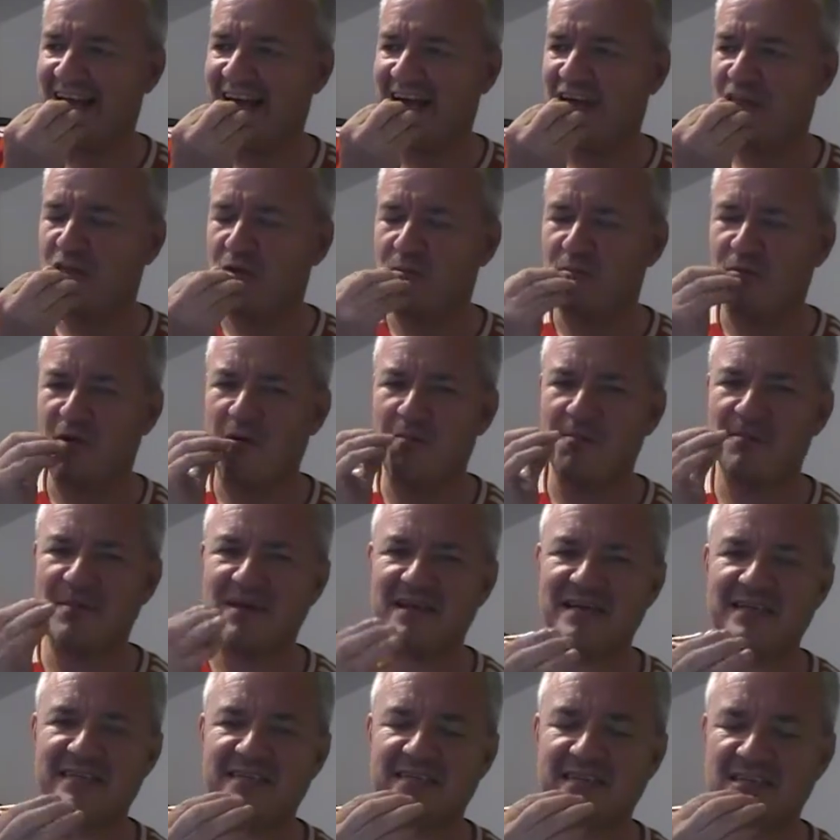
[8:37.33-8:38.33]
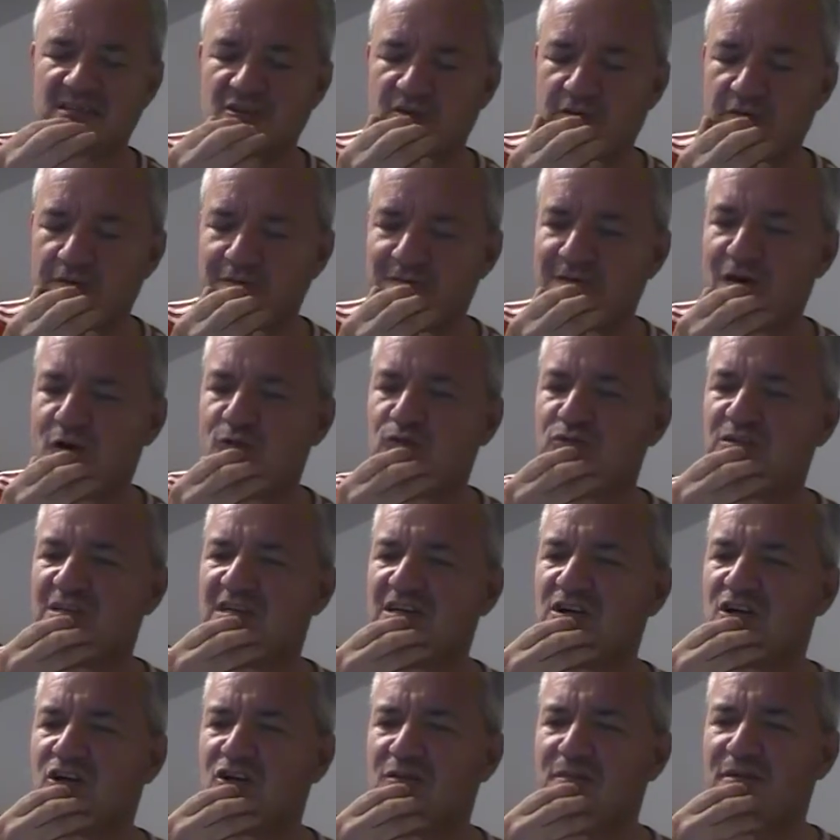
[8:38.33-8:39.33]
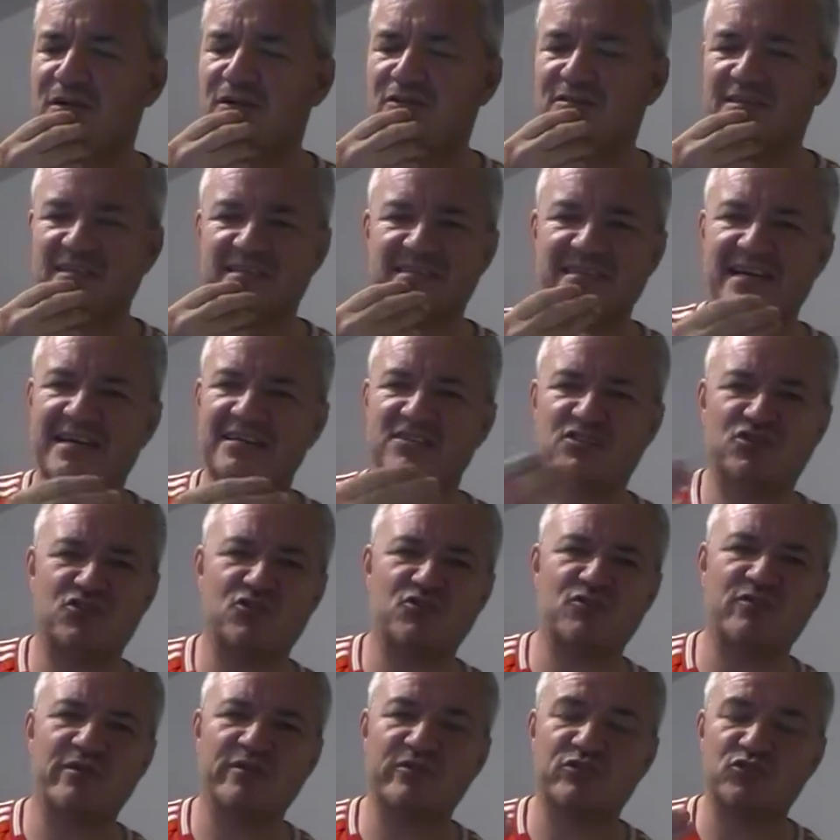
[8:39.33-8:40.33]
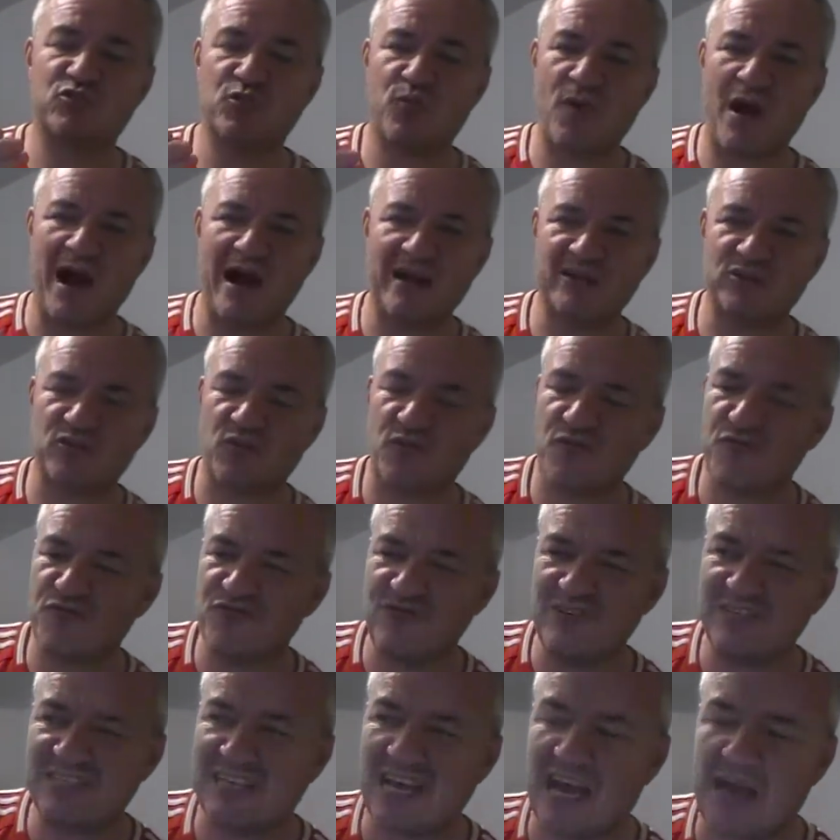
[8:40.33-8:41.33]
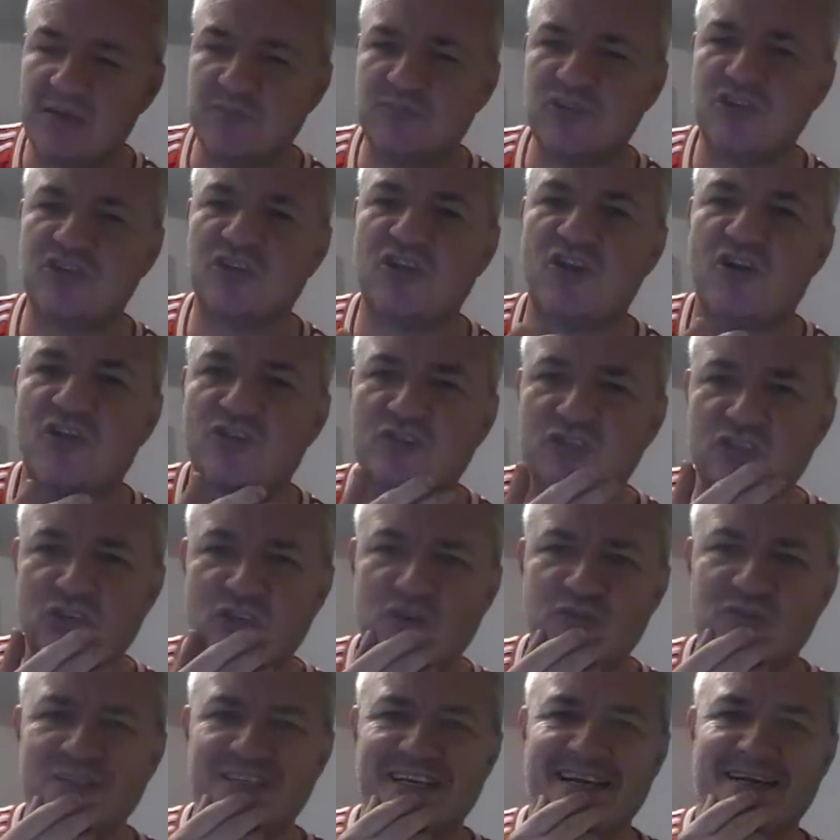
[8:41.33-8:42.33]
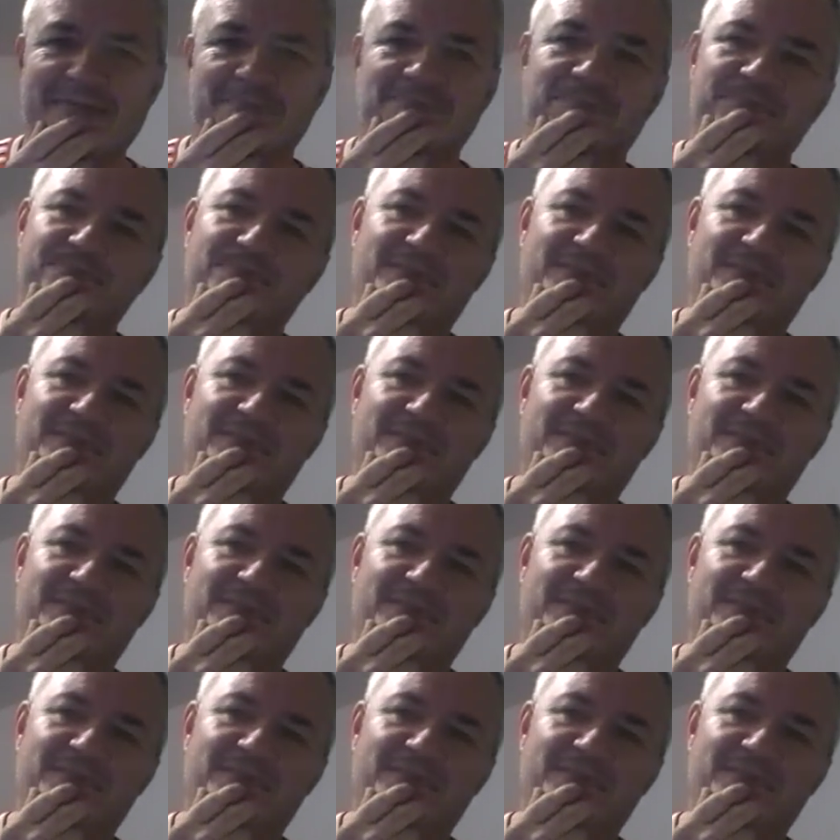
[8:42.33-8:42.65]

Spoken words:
And the problem is, it's a false economy because it takes twice or three times as long to cut it.